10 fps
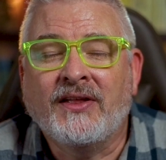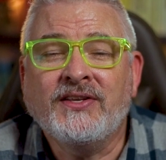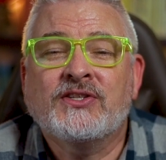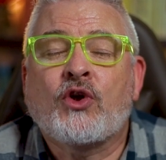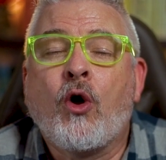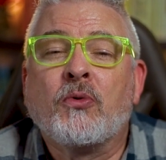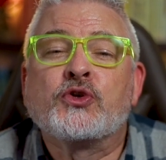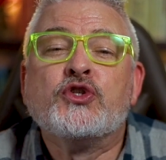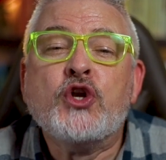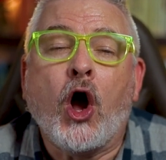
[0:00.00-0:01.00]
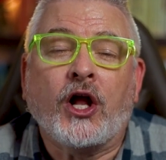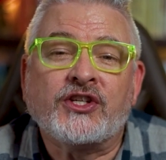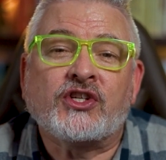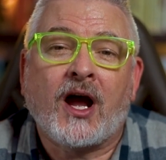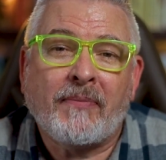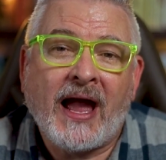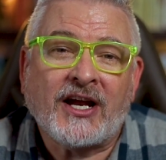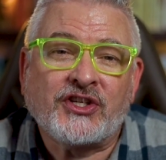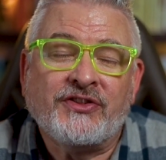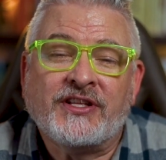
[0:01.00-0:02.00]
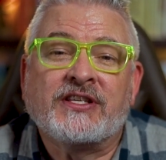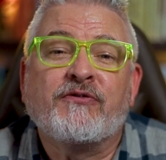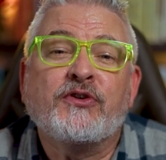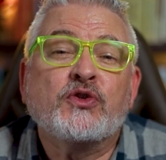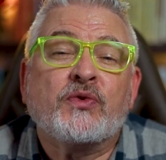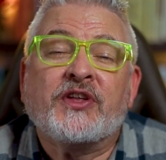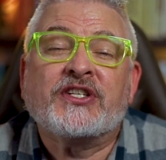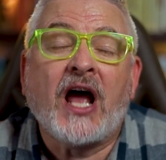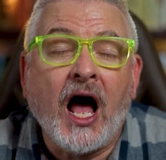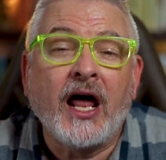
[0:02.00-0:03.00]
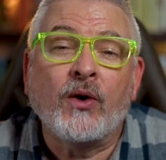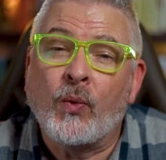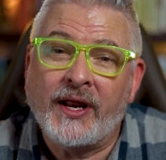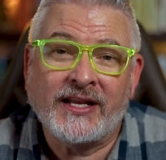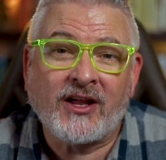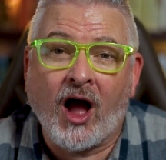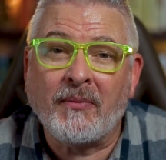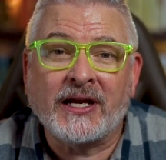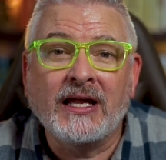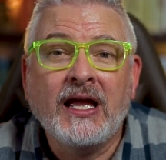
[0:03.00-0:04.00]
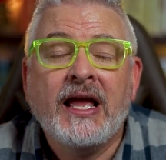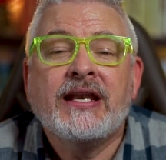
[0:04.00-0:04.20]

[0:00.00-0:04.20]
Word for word: Now, this is almost non-stop action that's infused with a ton of witty comedy.